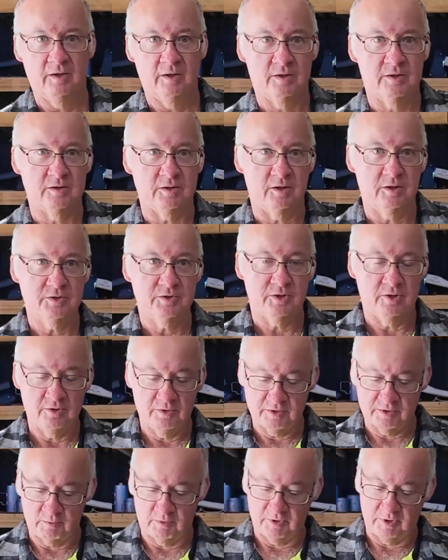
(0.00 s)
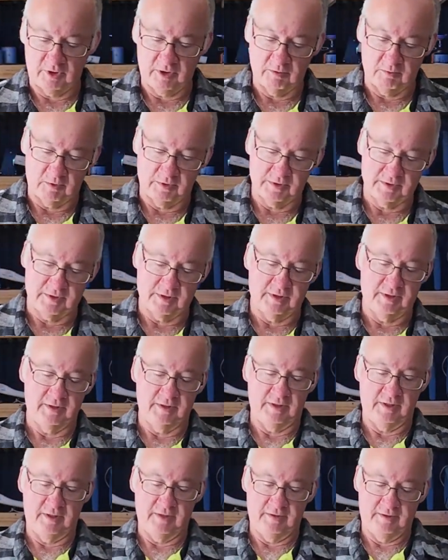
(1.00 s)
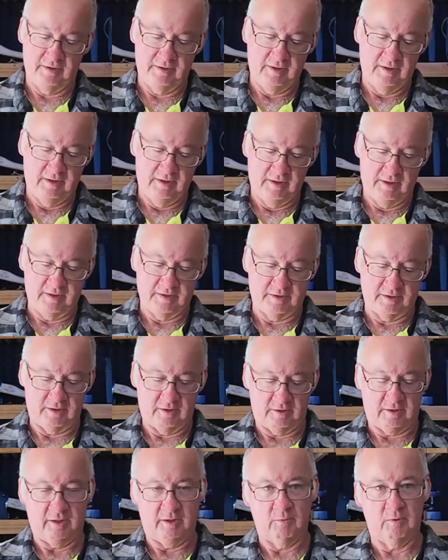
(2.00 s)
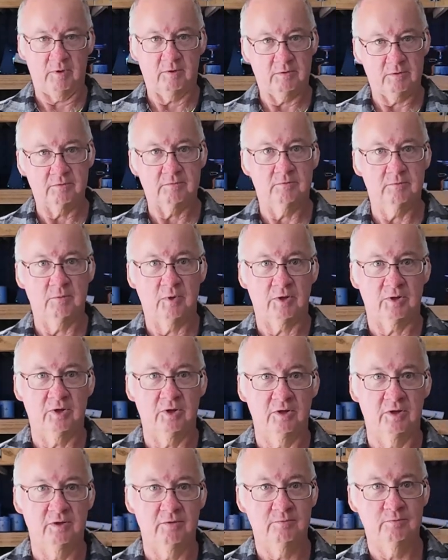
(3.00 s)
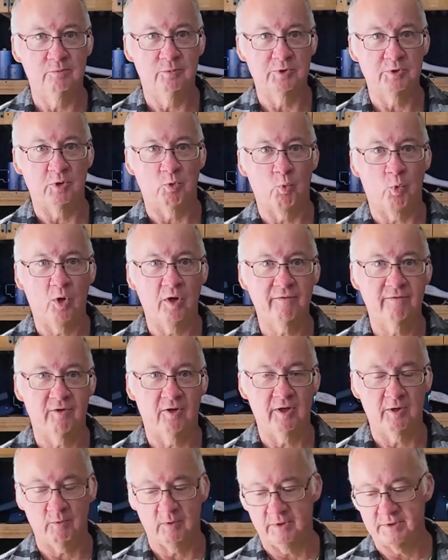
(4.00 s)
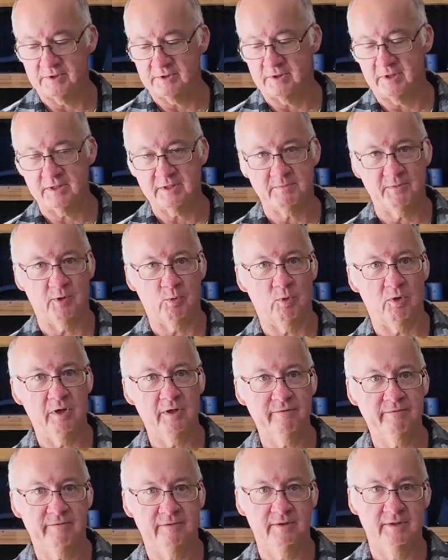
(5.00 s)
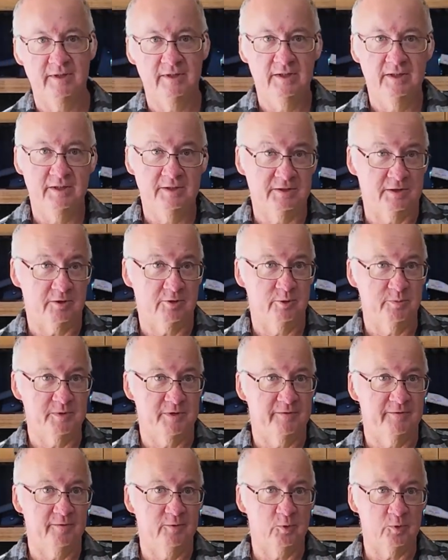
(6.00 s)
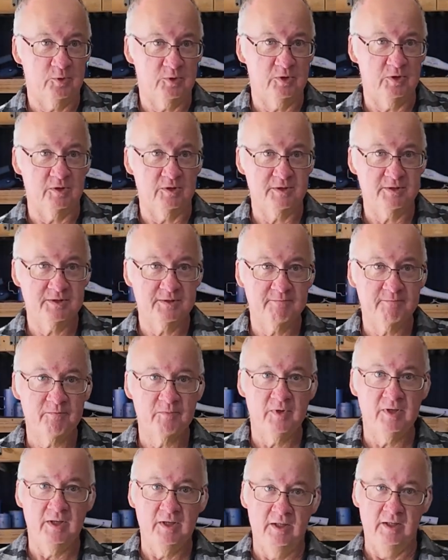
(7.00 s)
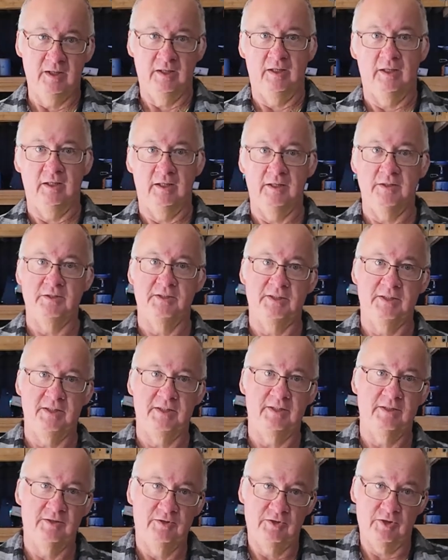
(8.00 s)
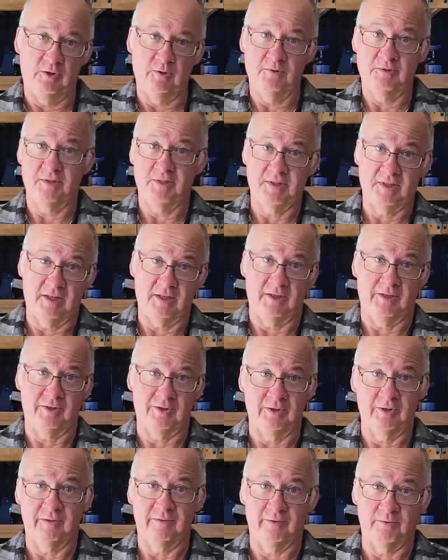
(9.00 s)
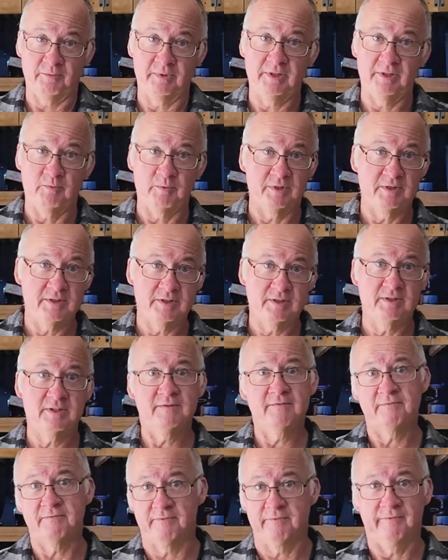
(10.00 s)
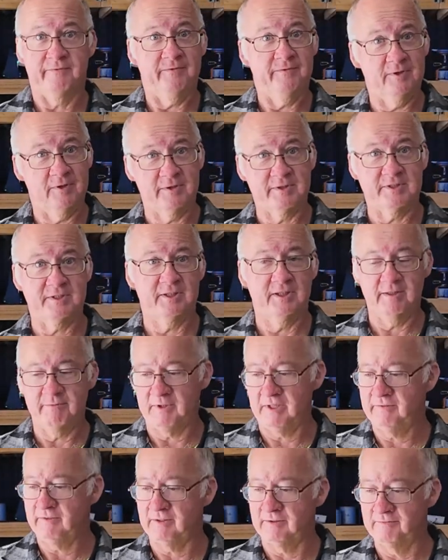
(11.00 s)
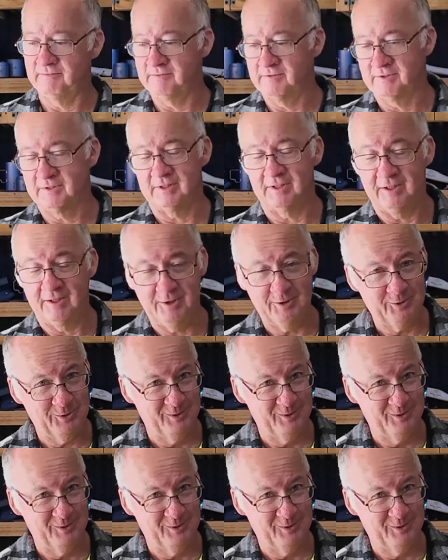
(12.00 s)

because I chose the one I wanted, and then they said, okay, what colour would your wife like one? So I asked my wife, it comes in 4 colours, and she chose the same colour for me, which is the first time ever. So